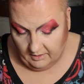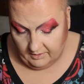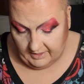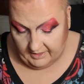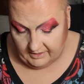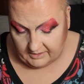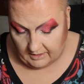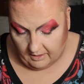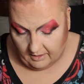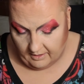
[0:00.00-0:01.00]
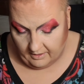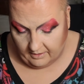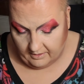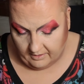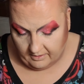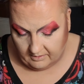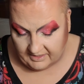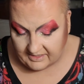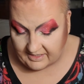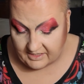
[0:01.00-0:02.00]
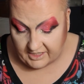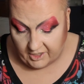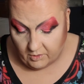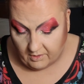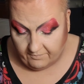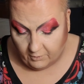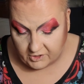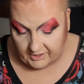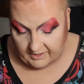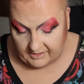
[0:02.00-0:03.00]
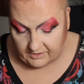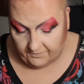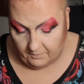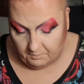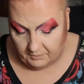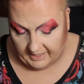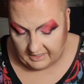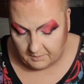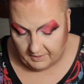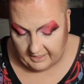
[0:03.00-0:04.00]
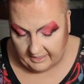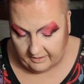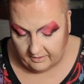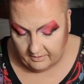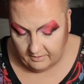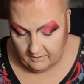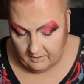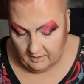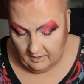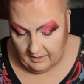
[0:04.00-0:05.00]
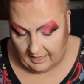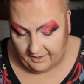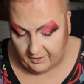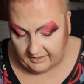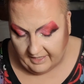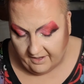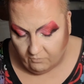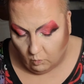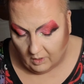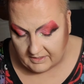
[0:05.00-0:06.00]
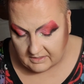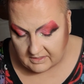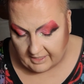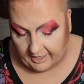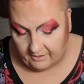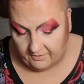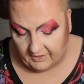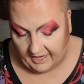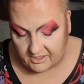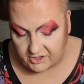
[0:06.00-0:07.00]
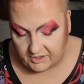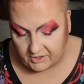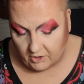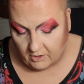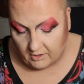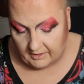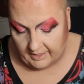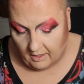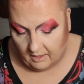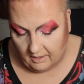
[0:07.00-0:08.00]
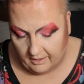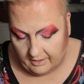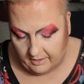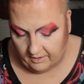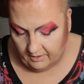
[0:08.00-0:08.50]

These are discontinued, unfortunately. These are from Blend Bunny. I think they have one style of lashes currently on